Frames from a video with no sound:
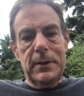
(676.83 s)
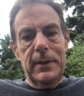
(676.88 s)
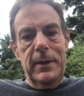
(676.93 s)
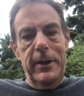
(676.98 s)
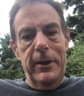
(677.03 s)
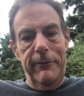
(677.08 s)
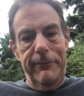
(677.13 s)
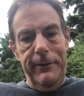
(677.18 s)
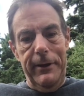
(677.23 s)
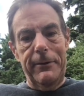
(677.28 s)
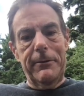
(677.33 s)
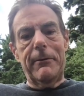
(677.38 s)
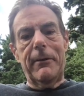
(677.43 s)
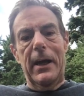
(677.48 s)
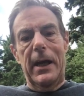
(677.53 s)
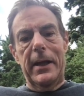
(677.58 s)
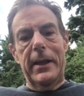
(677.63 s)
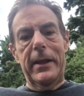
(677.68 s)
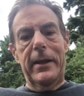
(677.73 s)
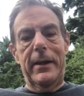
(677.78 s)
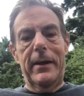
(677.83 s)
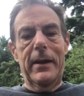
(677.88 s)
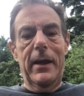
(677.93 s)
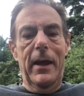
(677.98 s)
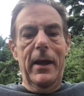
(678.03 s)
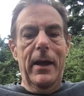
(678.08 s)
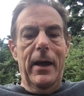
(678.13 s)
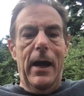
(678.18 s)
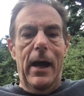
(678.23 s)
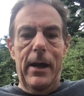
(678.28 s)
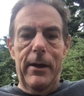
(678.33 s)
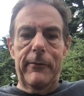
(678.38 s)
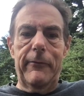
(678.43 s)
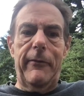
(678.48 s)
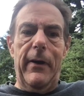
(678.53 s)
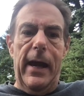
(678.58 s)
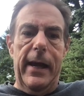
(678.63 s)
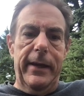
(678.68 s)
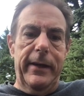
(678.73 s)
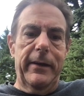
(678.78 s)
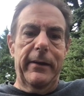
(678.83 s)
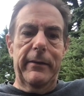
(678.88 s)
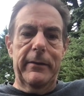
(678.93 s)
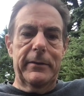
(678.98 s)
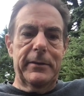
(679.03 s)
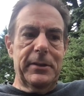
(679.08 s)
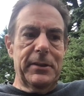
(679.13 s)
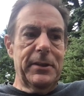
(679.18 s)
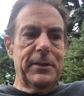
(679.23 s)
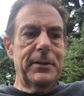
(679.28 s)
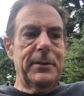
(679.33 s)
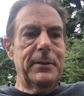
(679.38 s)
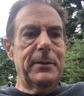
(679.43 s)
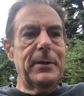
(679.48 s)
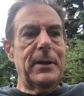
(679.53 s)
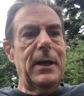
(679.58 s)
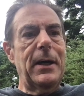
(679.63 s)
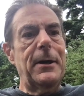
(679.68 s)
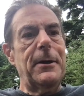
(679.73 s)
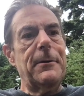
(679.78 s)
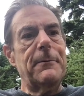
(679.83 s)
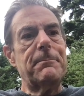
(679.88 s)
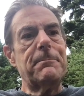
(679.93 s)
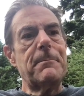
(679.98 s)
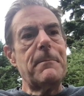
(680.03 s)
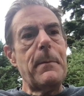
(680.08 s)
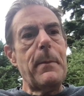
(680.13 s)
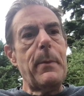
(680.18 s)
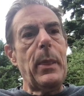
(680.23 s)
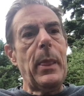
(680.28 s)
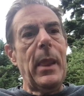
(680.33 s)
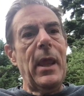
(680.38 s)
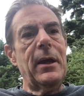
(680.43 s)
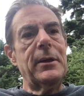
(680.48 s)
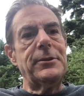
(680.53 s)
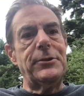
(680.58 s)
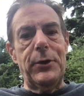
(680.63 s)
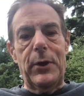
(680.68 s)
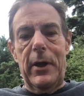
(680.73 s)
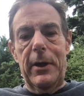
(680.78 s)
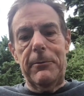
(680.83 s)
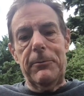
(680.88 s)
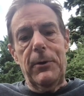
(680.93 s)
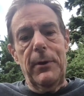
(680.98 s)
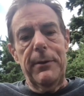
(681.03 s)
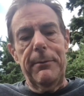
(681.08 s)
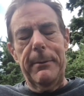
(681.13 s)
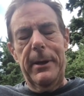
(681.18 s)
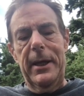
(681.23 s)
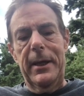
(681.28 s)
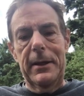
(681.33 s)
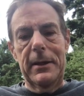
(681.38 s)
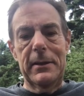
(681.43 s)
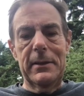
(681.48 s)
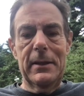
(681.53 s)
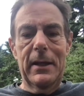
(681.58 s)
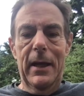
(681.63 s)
If you're ready, I invite you to join with me,